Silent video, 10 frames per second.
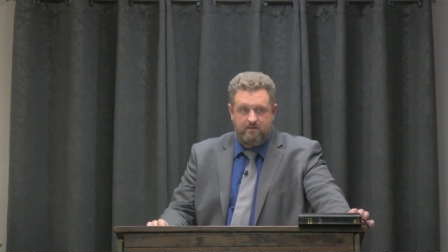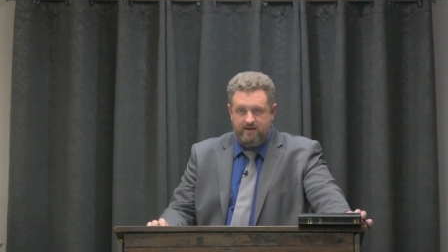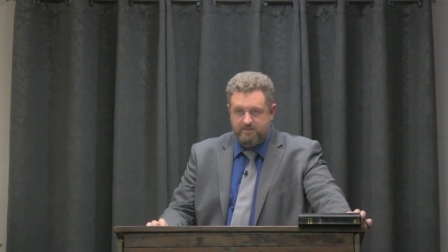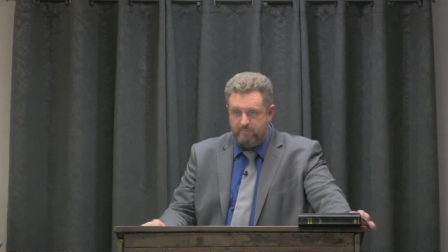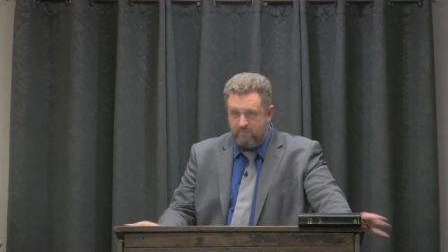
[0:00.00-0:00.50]

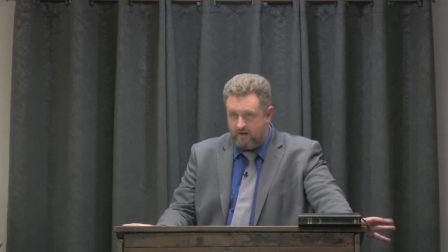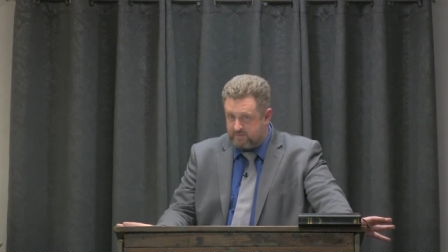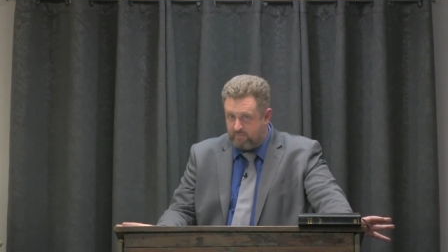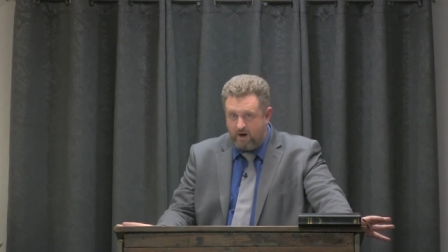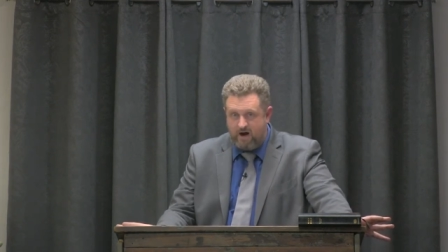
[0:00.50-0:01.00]
as a, as
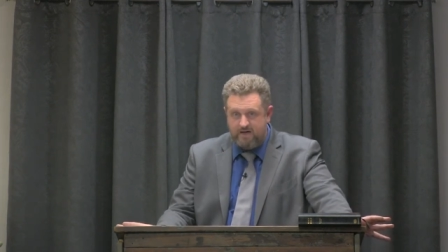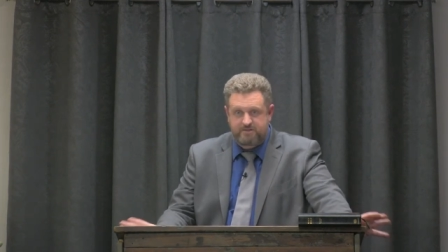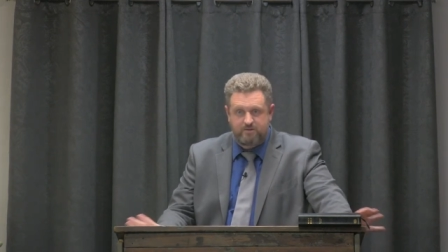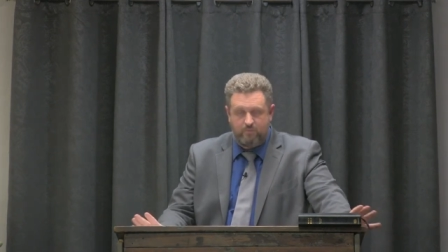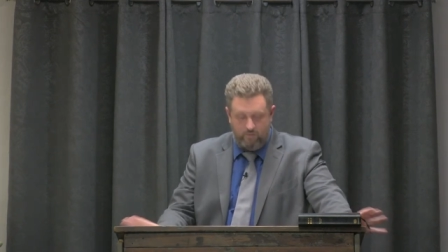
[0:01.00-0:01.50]
a
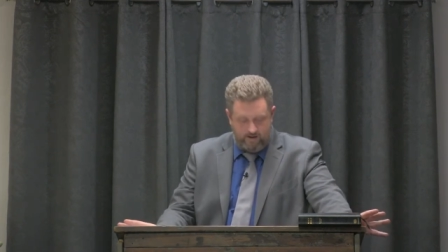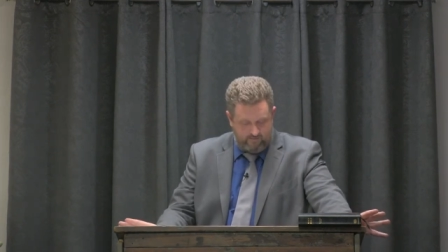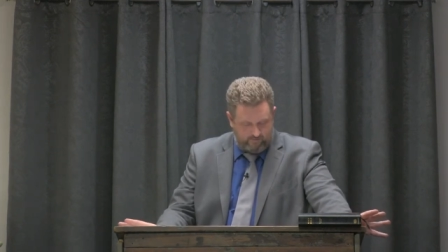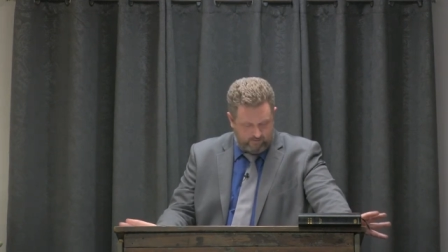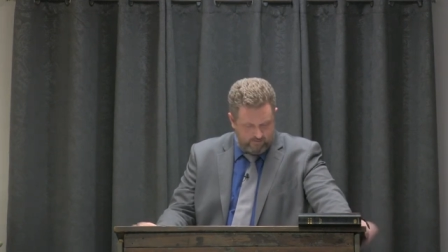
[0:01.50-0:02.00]
boss,
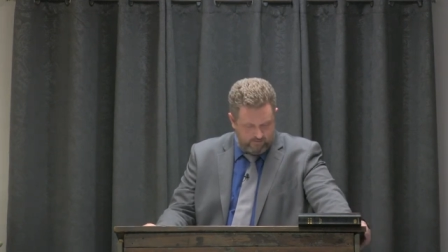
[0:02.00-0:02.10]
whatever.